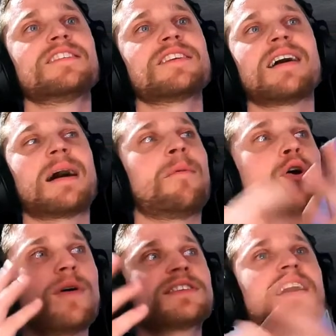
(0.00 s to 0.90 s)
I'm
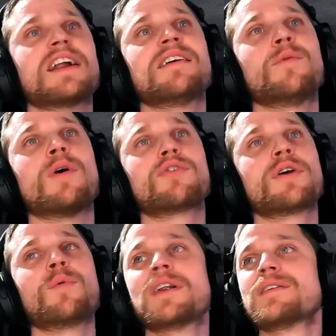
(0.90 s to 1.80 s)
always kind of
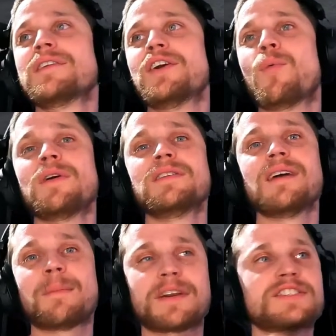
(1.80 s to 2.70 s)
wondering when I'm
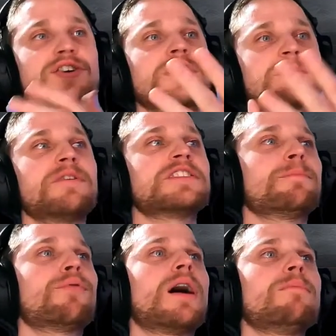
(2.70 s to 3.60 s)
going to start experiencing
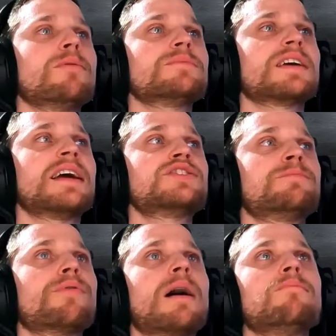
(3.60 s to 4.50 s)
problems, like engine
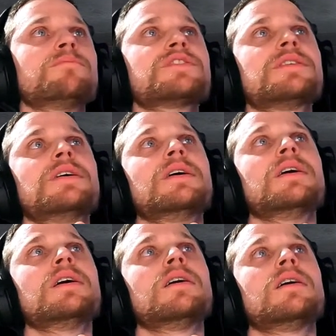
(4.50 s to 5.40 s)
problems.
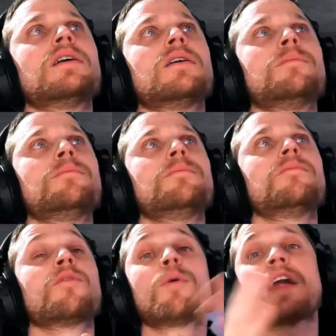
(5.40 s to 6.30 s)
From
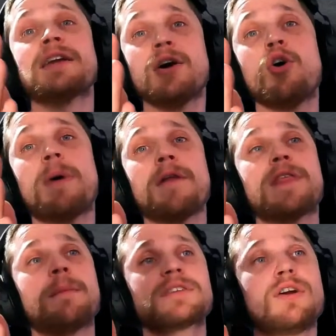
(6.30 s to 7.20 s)
what I know about
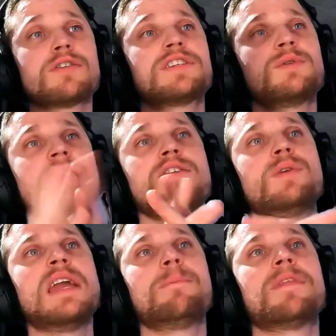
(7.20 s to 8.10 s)
them, as long as you
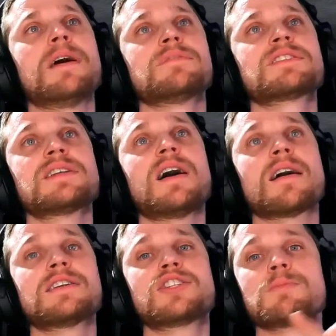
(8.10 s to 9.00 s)
keep them
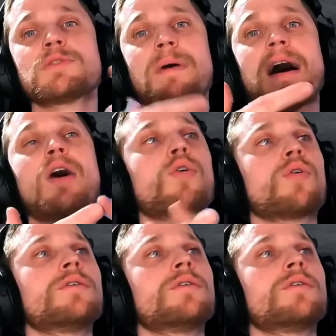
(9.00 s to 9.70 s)
stock in terms of power,